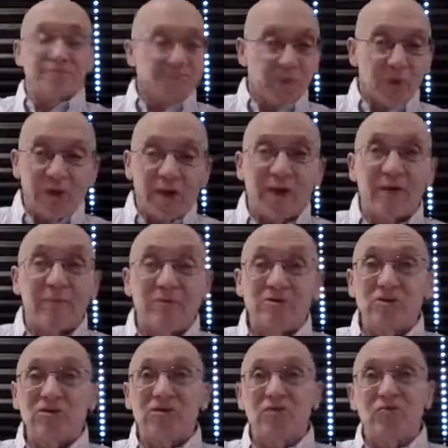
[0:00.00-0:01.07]
we take a
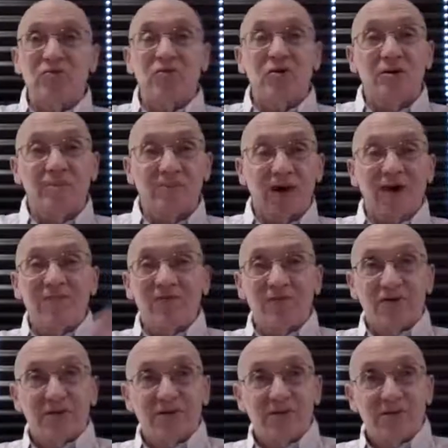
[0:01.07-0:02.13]
position rooted in
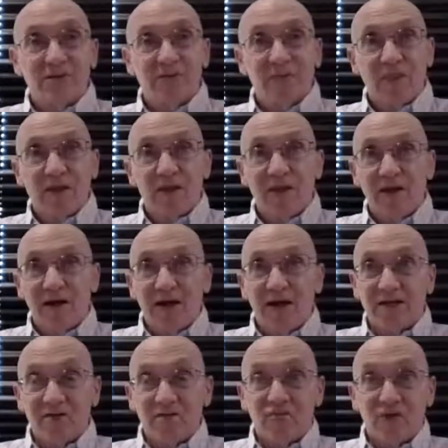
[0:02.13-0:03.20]
mindfulness
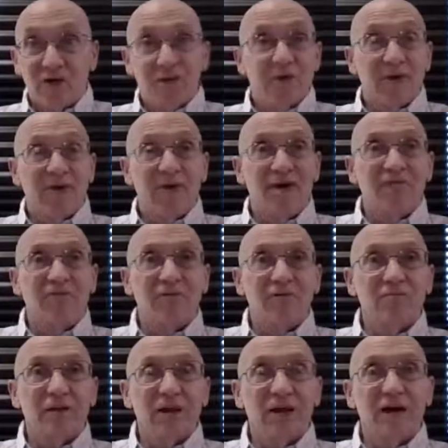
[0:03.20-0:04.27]
as framed by the
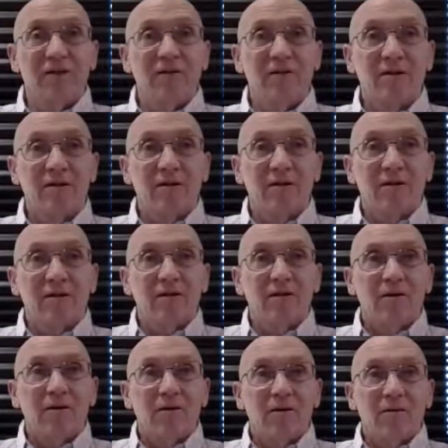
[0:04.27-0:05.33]
Eightfold Path,
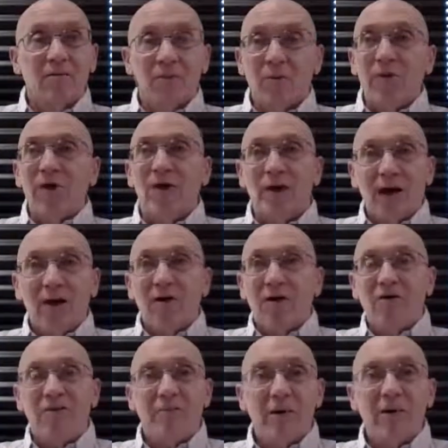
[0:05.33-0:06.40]
but we allow
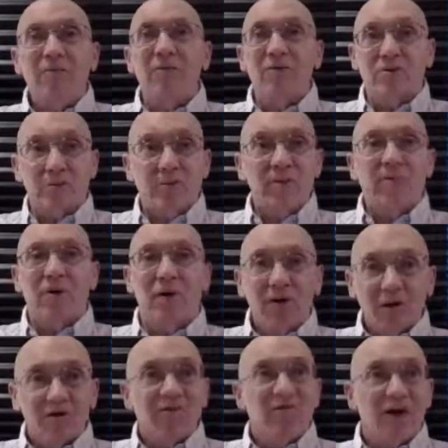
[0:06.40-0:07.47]
other people to be
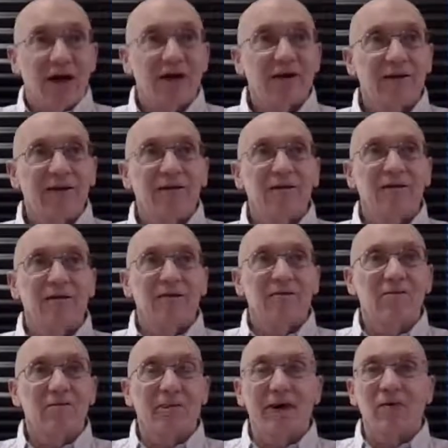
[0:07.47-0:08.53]
part of that,
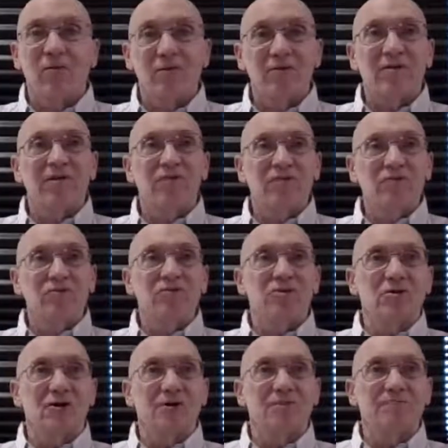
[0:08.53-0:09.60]
no matter what their views
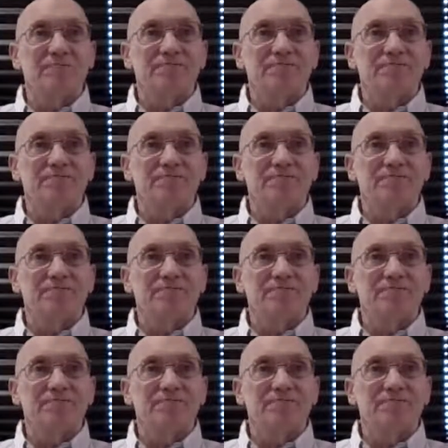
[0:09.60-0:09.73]
are.